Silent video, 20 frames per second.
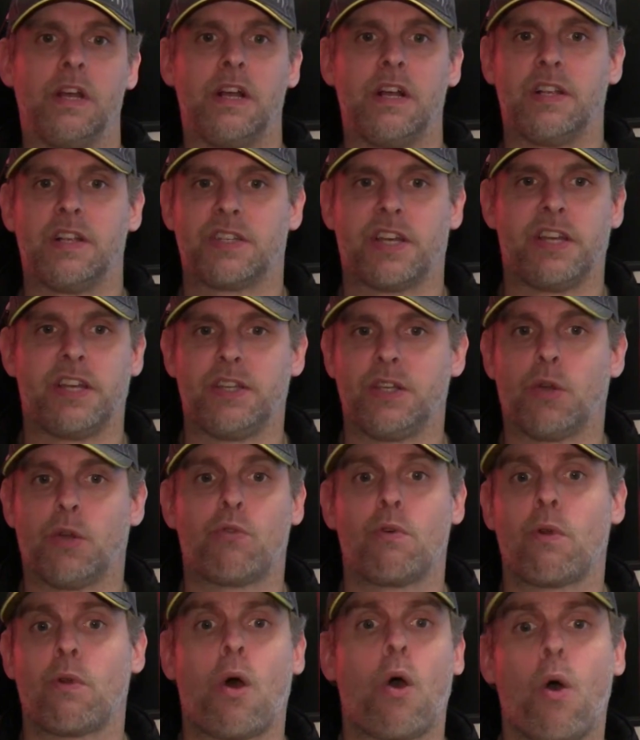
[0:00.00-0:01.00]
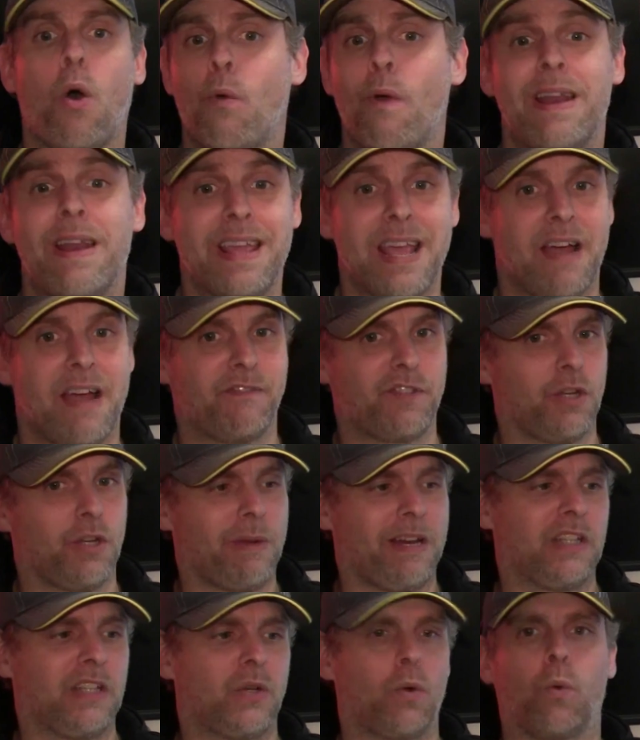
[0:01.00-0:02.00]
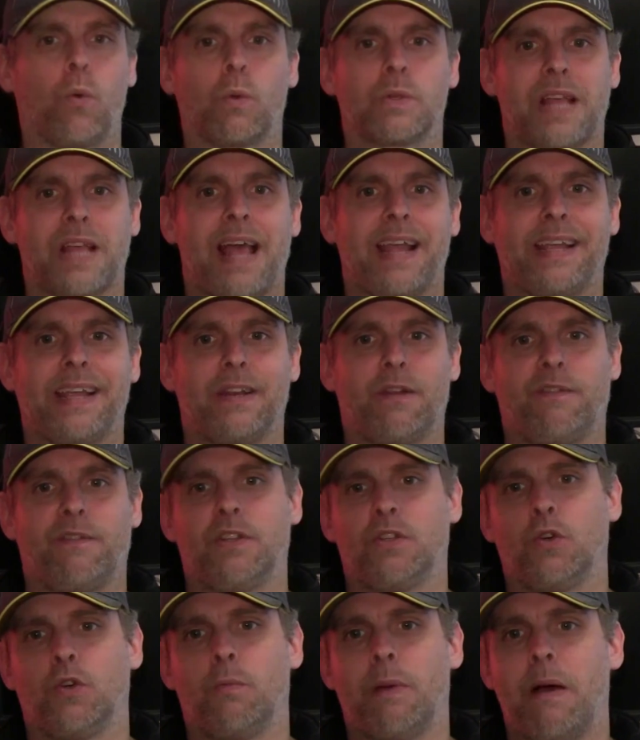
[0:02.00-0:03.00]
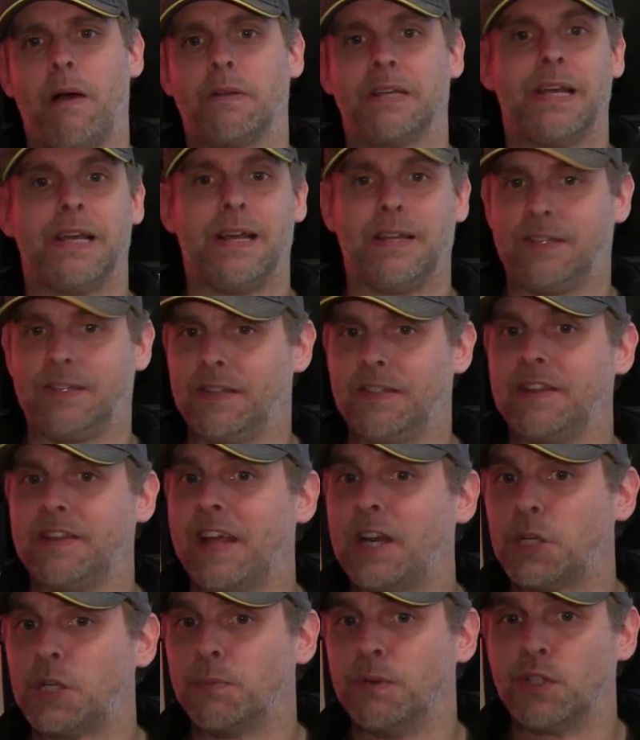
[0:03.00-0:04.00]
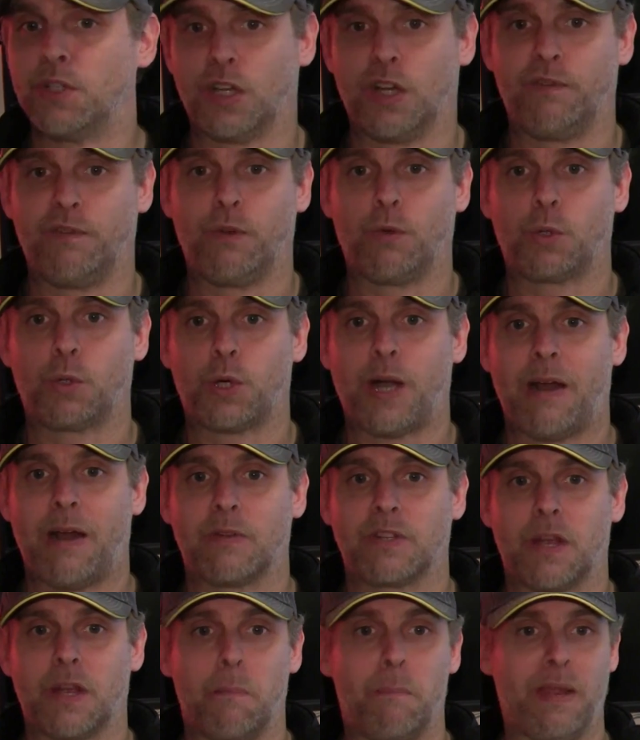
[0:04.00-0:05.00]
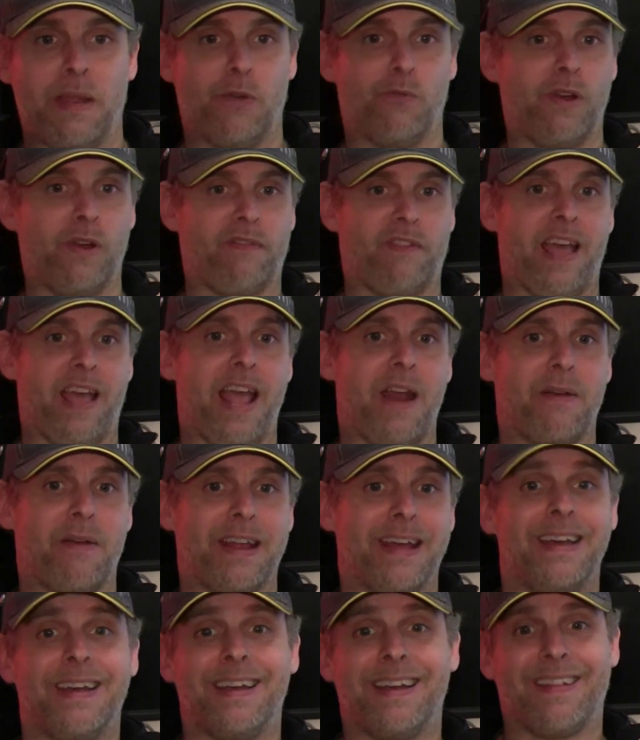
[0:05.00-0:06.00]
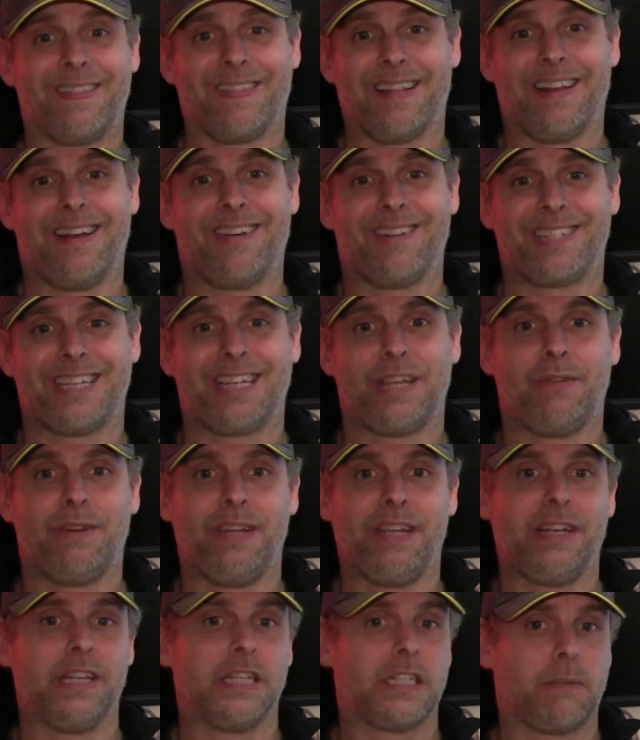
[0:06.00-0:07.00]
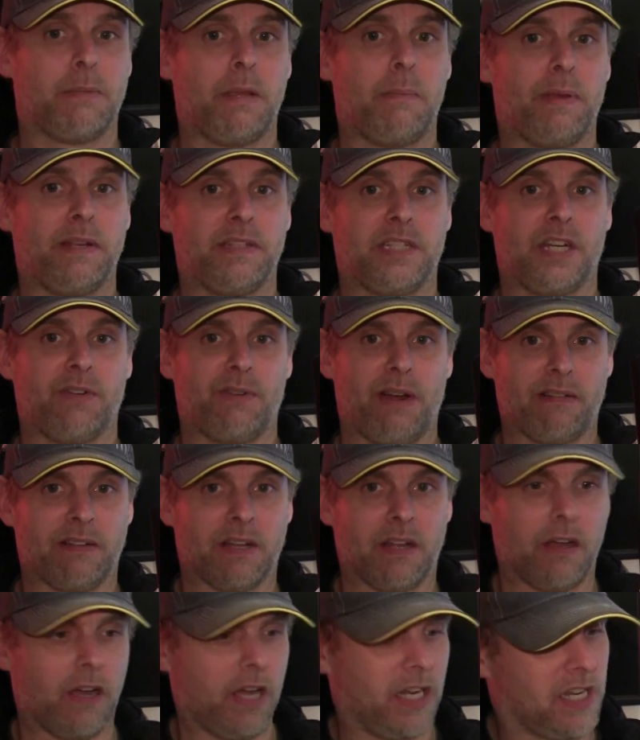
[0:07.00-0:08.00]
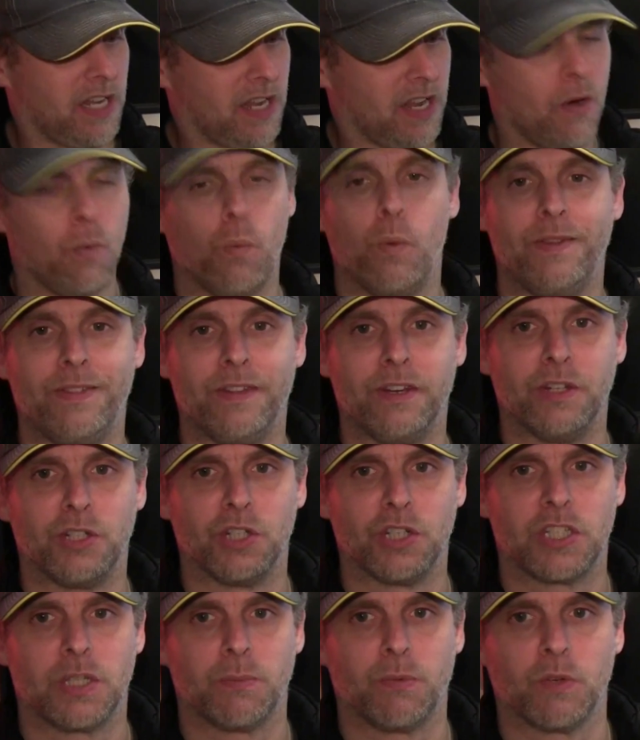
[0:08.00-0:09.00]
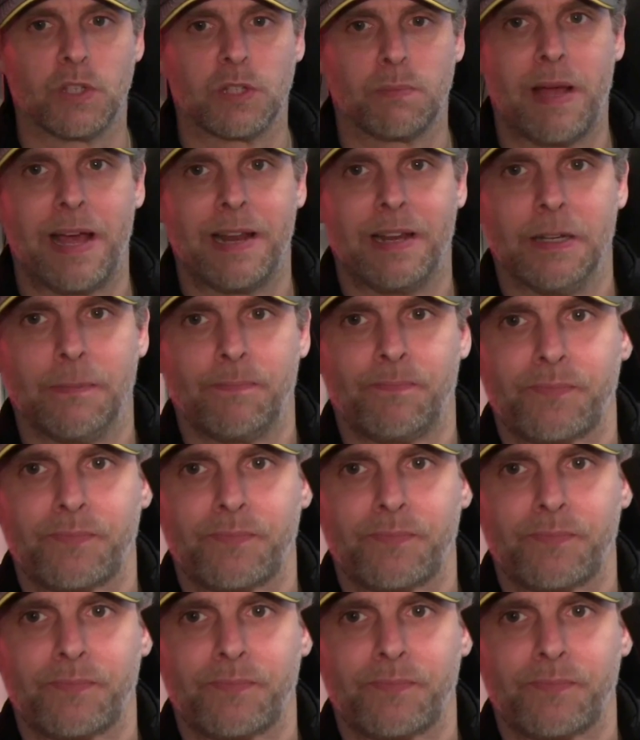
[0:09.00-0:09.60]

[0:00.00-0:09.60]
So you'll already have too many tools hanging off your tool belt to the detriment of your trouser midriff area. The last thing you need is to be pissing around at height with an adjustable spanner